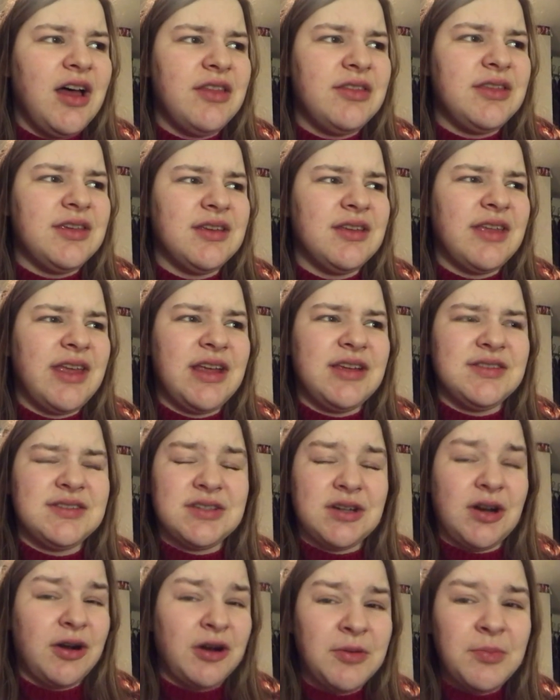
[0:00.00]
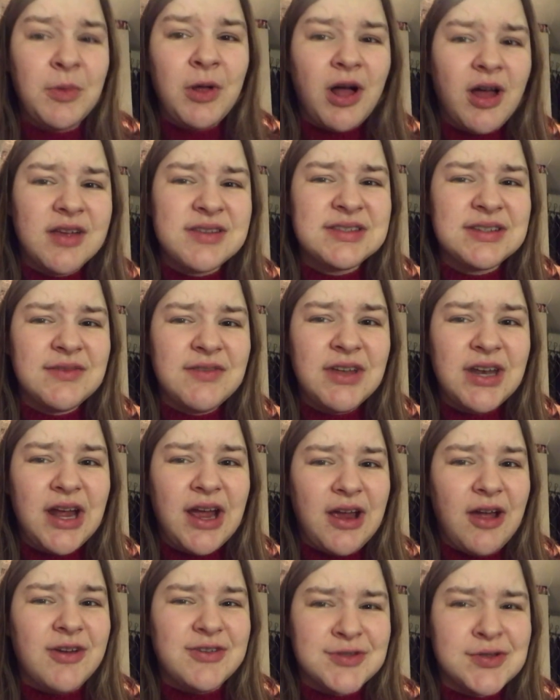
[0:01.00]
The like startup cost of it I
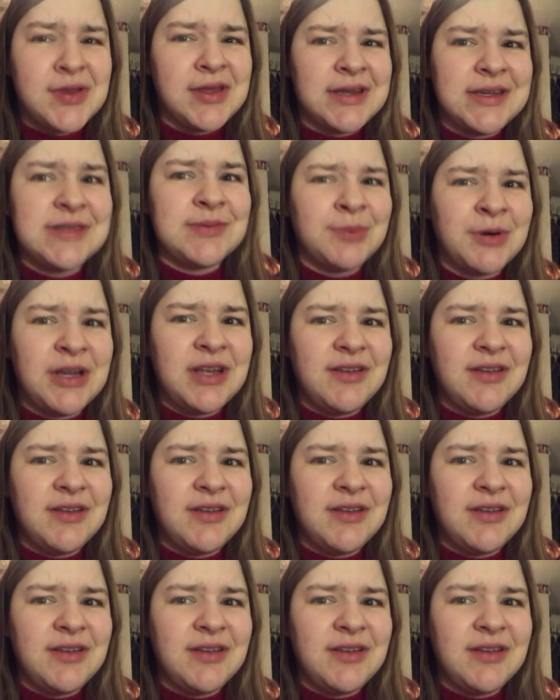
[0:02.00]
also think is pretty